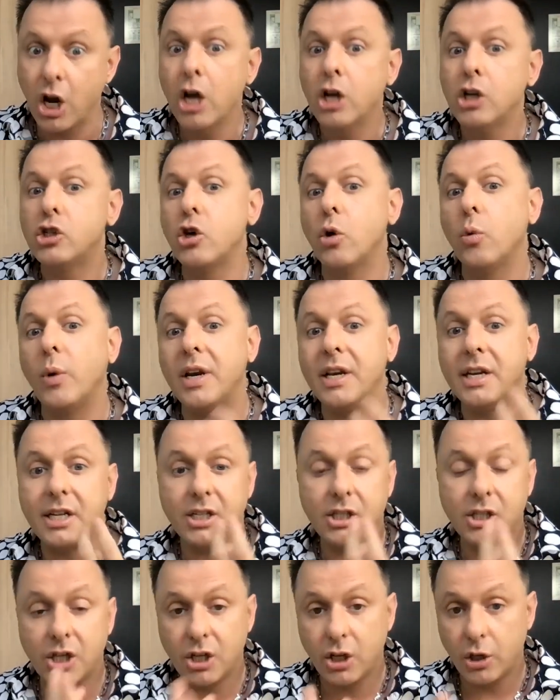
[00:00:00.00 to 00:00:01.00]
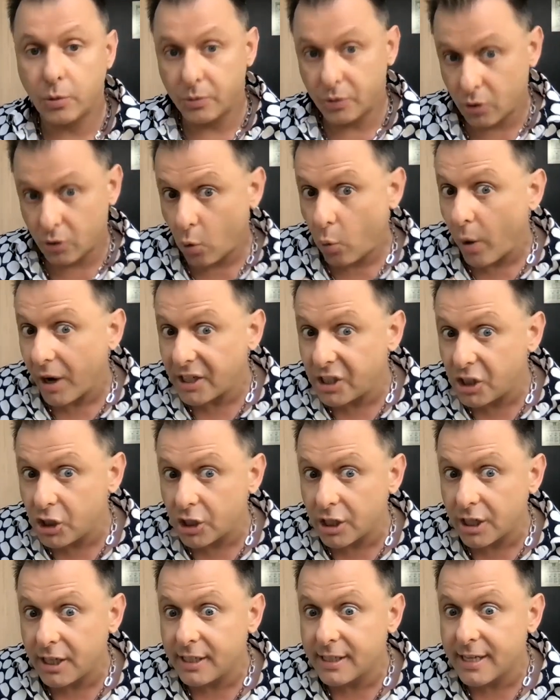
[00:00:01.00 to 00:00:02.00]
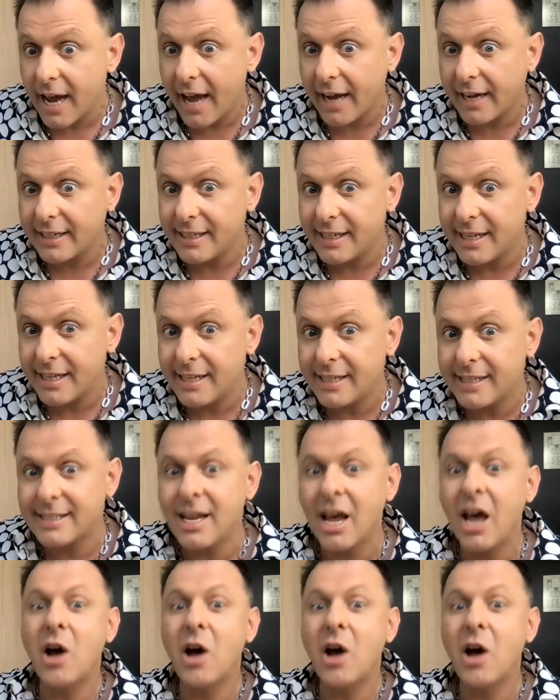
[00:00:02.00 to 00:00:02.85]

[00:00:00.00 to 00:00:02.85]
So we need to use questioning techniques,